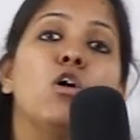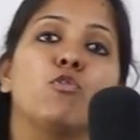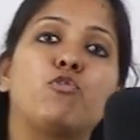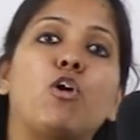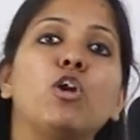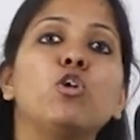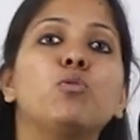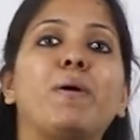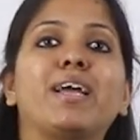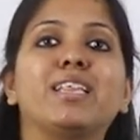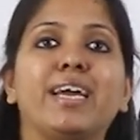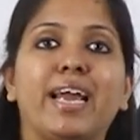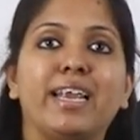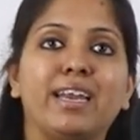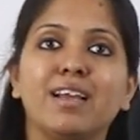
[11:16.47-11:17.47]
Followed by
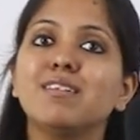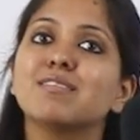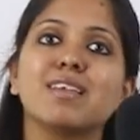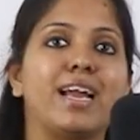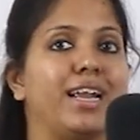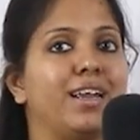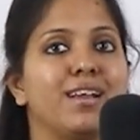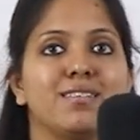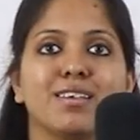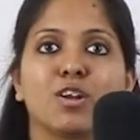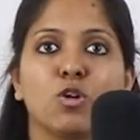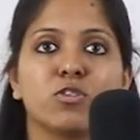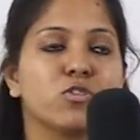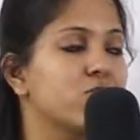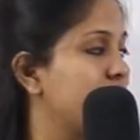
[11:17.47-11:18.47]
the endings. Endings are
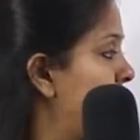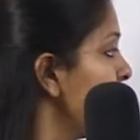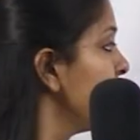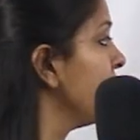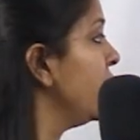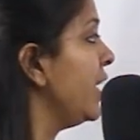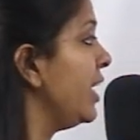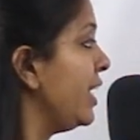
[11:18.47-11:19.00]
also same.